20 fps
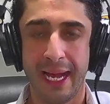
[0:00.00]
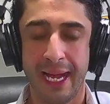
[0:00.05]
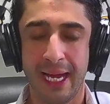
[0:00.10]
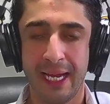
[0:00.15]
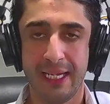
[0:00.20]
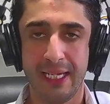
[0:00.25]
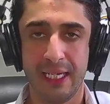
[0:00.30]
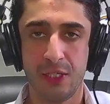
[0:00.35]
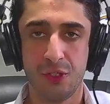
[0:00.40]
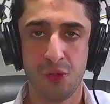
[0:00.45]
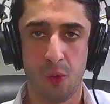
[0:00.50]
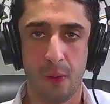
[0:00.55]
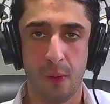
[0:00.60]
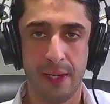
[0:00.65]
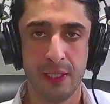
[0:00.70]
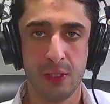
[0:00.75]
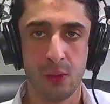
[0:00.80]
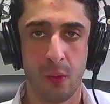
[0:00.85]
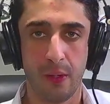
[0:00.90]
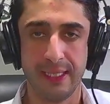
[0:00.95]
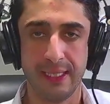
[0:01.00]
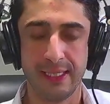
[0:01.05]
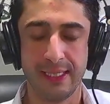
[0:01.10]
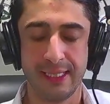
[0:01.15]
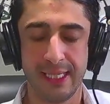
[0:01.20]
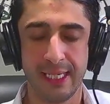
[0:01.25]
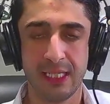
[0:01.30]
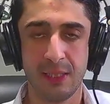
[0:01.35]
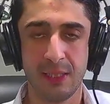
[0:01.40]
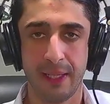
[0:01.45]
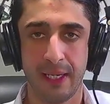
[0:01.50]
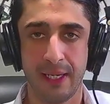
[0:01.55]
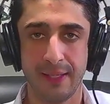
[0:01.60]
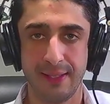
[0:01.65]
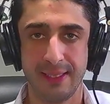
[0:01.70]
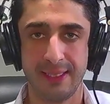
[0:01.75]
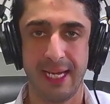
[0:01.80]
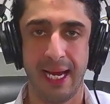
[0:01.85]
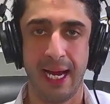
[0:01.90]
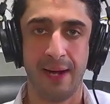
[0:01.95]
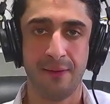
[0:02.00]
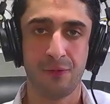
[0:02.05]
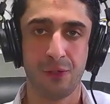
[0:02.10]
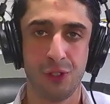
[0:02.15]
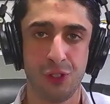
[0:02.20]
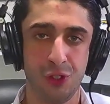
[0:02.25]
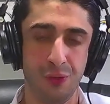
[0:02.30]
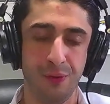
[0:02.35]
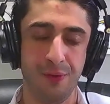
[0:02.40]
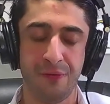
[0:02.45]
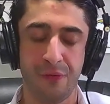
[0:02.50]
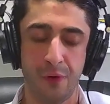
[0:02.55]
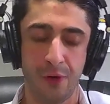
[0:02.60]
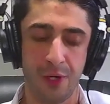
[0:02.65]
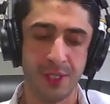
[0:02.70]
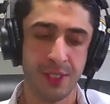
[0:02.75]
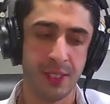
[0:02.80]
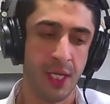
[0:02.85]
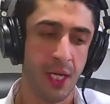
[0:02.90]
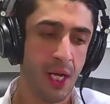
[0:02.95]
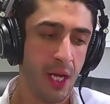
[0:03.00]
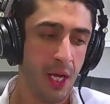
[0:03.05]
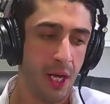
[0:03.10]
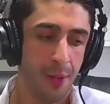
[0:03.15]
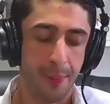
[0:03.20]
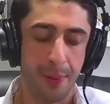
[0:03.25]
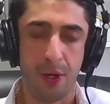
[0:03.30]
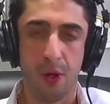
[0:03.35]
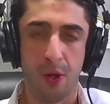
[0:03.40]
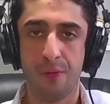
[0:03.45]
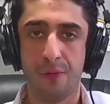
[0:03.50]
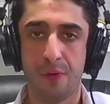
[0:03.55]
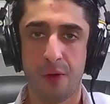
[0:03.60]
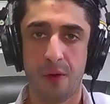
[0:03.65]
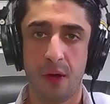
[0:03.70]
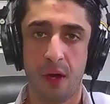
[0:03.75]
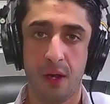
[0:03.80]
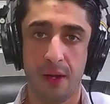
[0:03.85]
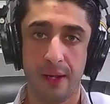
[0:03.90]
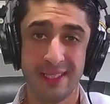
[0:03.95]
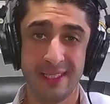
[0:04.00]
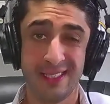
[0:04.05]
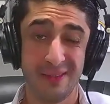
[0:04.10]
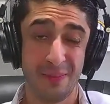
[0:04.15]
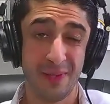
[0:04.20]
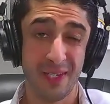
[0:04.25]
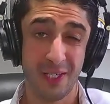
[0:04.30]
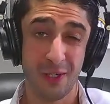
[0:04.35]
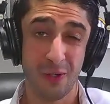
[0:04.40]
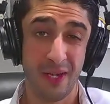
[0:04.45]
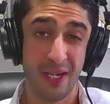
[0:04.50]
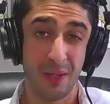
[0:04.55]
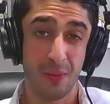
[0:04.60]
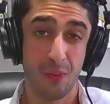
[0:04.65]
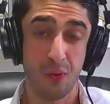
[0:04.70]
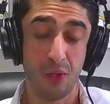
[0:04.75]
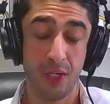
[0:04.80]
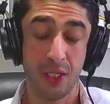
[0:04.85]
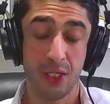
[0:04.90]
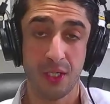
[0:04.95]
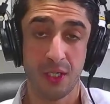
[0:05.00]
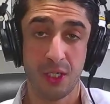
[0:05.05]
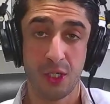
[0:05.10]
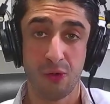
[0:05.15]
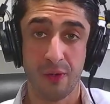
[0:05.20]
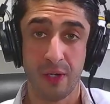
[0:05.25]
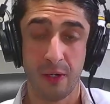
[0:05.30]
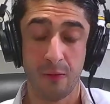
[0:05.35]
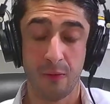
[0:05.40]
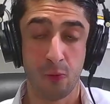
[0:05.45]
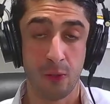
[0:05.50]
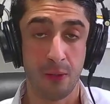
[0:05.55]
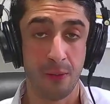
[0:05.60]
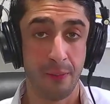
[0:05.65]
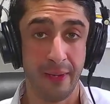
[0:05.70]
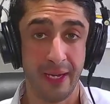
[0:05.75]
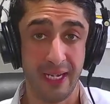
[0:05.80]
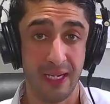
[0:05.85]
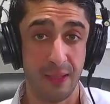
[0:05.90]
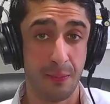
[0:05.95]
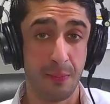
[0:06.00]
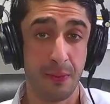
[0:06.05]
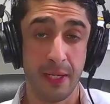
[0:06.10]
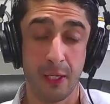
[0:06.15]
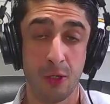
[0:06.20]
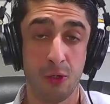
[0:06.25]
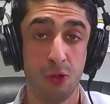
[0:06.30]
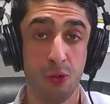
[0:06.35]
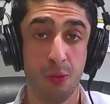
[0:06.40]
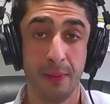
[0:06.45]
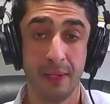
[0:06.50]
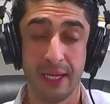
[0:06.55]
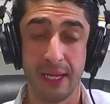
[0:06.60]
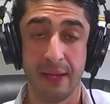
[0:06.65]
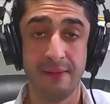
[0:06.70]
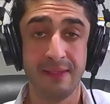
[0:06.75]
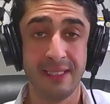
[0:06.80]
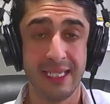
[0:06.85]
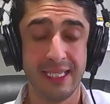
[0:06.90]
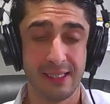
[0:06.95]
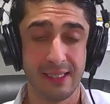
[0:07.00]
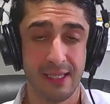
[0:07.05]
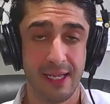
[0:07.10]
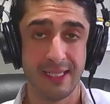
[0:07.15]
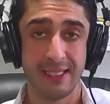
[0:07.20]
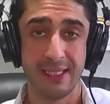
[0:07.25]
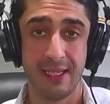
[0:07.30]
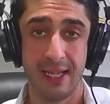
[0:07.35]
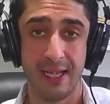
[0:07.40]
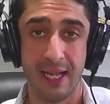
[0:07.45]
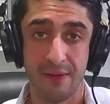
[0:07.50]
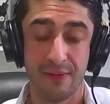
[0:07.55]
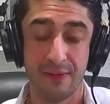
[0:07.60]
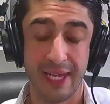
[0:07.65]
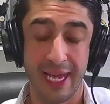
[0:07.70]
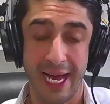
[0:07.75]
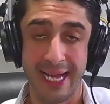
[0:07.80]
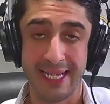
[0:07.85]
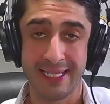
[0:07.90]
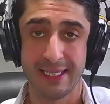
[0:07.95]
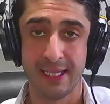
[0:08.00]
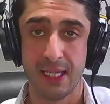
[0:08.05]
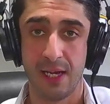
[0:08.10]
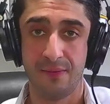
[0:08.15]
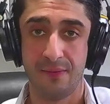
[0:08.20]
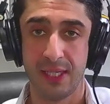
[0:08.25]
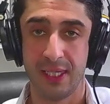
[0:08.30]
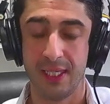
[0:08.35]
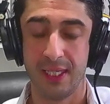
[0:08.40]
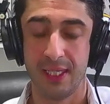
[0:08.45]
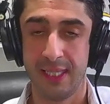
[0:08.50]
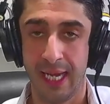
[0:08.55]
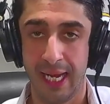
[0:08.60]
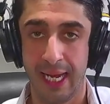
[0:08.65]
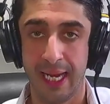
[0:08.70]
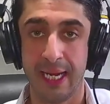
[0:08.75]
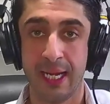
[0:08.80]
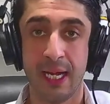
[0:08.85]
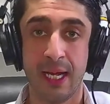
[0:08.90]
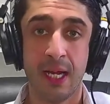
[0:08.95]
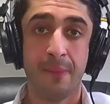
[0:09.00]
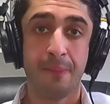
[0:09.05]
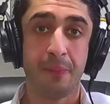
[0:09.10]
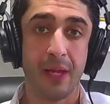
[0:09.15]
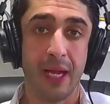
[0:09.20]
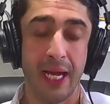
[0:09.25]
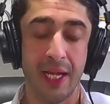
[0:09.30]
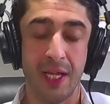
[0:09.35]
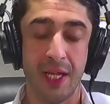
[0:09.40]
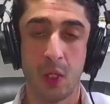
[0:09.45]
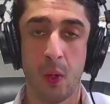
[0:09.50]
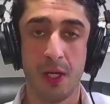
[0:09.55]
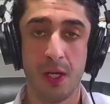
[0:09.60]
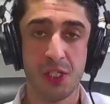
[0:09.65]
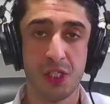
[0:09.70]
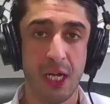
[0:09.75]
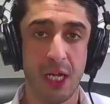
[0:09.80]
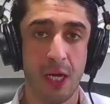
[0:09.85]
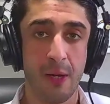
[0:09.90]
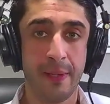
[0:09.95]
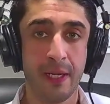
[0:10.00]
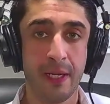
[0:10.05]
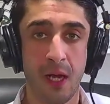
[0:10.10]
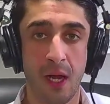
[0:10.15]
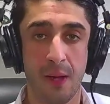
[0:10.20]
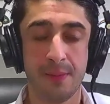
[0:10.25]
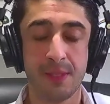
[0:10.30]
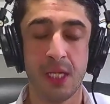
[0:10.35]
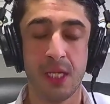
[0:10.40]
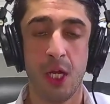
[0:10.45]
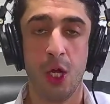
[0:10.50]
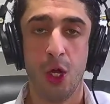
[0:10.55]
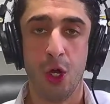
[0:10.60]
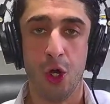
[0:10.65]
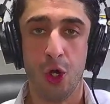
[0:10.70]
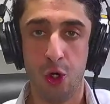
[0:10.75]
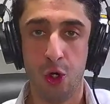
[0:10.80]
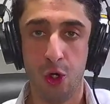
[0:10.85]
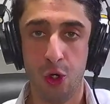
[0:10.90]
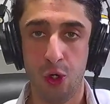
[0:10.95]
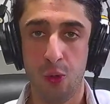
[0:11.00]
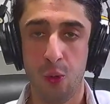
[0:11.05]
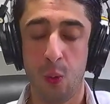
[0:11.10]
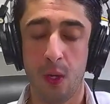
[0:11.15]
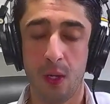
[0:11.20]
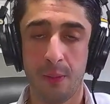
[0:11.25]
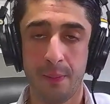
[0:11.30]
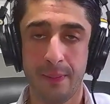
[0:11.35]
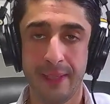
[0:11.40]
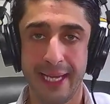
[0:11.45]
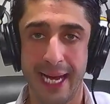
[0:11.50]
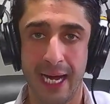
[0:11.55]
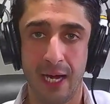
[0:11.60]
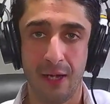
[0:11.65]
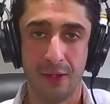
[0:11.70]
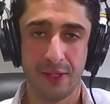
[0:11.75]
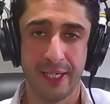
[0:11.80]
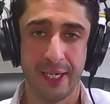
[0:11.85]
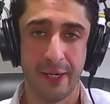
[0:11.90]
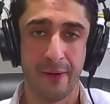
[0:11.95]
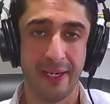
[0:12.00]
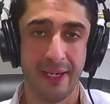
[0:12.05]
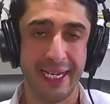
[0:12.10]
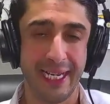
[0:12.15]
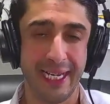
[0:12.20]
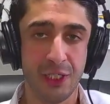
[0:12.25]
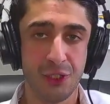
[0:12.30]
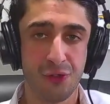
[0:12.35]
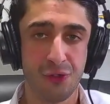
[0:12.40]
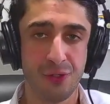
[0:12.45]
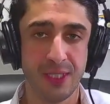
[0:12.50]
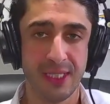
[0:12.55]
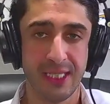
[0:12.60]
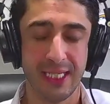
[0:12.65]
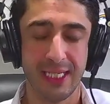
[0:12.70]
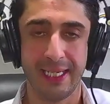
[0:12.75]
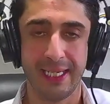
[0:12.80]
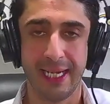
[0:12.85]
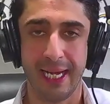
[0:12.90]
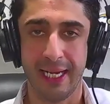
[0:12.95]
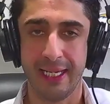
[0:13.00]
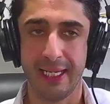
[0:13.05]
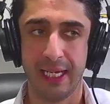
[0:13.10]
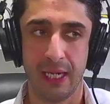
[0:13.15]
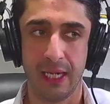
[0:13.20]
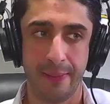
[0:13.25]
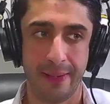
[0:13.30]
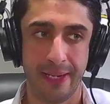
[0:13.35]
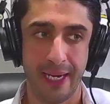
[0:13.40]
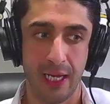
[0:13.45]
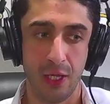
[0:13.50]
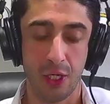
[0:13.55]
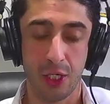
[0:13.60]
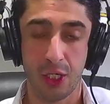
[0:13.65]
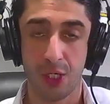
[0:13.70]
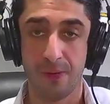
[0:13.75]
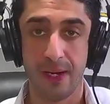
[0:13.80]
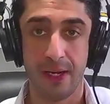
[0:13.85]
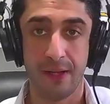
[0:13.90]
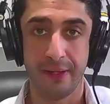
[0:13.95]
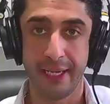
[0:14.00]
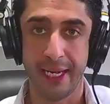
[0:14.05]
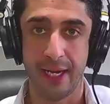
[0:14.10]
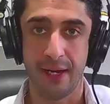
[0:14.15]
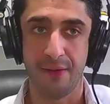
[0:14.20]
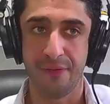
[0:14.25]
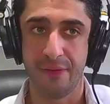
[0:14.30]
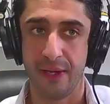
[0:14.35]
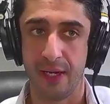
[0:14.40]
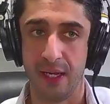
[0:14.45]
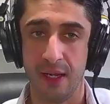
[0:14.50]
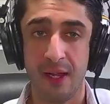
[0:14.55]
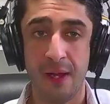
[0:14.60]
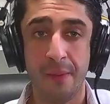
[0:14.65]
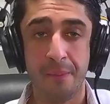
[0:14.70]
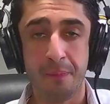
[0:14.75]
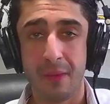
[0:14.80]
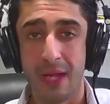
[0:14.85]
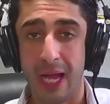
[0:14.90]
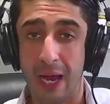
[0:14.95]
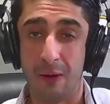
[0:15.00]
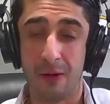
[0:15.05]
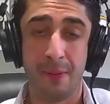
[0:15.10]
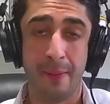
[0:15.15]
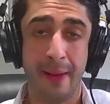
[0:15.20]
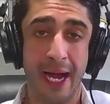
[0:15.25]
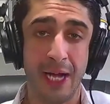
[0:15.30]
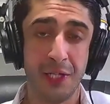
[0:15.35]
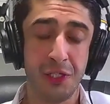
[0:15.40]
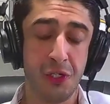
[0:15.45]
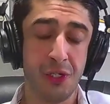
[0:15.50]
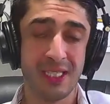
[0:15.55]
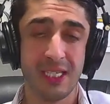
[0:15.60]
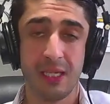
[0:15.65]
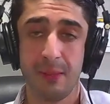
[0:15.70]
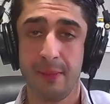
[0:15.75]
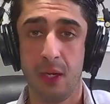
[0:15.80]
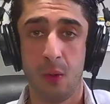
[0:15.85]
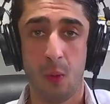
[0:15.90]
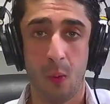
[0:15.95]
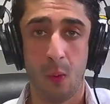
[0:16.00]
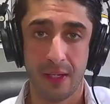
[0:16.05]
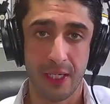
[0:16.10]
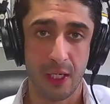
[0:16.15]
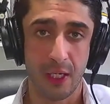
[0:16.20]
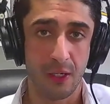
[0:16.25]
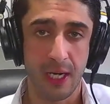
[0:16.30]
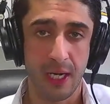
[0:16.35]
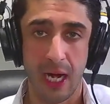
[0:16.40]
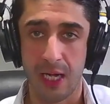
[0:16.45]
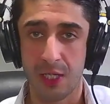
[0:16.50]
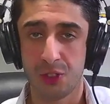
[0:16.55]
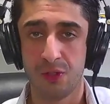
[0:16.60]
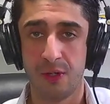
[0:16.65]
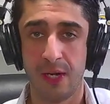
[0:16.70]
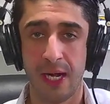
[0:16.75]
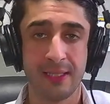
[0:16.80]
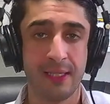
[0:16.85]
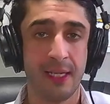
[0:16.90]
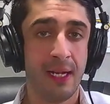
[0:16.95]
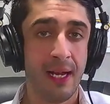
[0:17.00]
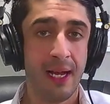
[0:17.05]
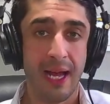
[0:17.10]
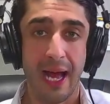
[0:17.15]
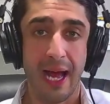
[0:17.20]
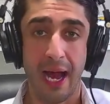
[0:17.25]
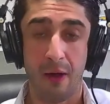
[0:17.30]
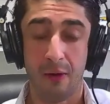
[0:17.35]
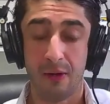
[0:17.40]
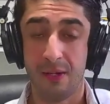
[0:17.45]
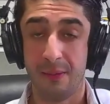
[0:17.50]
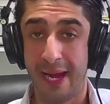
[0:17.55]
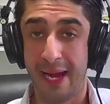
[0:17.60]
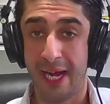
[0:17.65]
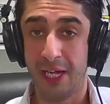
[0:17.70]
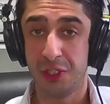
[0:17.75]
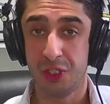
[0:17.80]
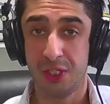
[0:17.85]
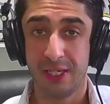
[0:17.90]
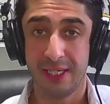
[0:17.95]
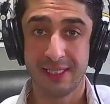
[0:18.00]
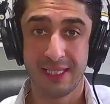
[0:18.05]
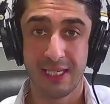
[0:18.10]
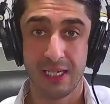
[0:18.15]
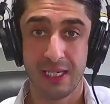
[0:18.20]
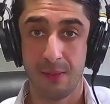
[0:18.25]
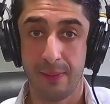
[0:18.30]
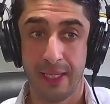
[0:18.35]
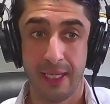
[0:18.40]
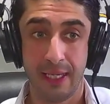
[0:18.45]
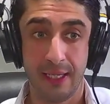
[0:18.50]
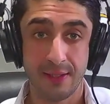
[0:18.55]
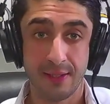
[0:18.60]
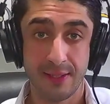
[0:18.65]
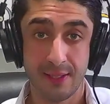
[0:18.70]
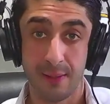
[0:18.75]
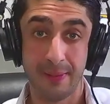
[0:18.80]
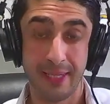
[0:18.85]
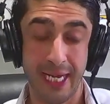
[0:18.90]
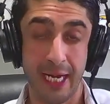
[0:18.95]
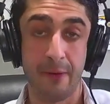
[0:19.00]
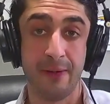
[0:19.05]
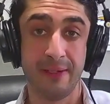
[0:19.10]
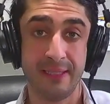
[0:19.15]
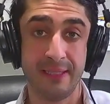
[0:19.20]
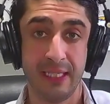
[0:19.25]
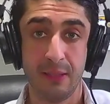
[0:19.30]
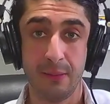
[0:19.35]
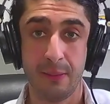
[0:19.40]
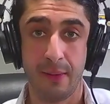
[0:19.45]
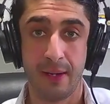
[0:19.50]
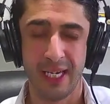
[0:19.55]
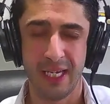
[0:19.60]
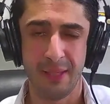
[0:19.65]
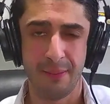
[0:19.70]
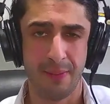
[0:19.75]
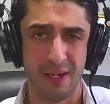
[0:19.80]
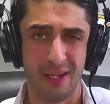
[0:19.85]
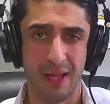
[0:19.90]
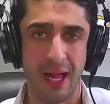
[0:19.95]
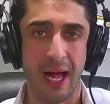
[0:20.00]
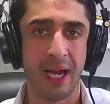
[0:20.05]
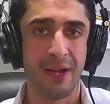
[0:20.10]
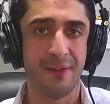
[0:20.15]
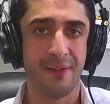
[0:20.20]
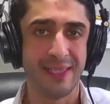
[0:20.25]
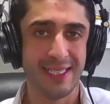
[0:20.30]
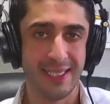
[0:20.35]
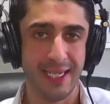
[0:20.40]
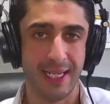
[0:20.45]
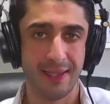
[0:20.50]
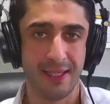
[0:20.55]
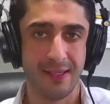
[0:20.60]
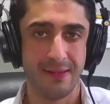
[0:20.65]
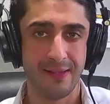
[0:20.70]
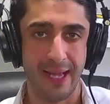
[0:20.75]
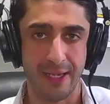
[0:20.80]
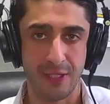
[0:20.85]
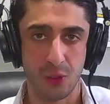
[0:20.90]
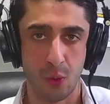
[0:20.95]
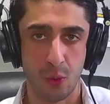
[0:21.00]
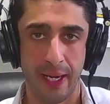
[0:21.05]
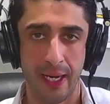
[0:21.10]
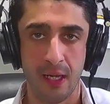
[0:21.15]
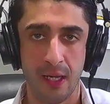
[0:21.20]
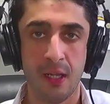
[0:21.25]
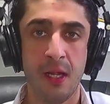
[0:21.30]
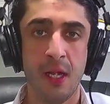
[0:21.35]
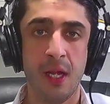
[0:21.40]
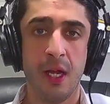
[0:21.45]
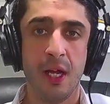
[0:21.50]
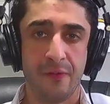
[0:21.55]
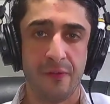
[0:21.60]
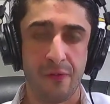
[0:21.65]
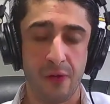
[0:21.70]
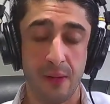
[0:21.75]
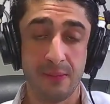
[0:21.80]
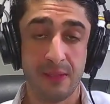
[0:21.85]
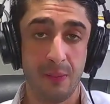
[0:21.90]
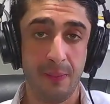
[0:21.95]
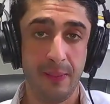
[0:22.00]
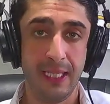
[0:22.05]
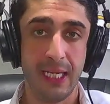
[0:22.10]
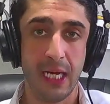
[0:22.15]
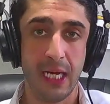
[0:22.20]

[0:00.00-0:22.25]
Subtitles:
and in 2026 because it's after June 1st. But overall, it's a player who had a pretty good career in Green Bay, a player who believes he still has a lot of gas left in the tank. And the question now becomes, who will be out there and interested in getting him? And I look around the NFL, I would imagine it's going to be a one-year contract. I would imagine it's going to be some guaranteed money, but a lot of incentives as well for him to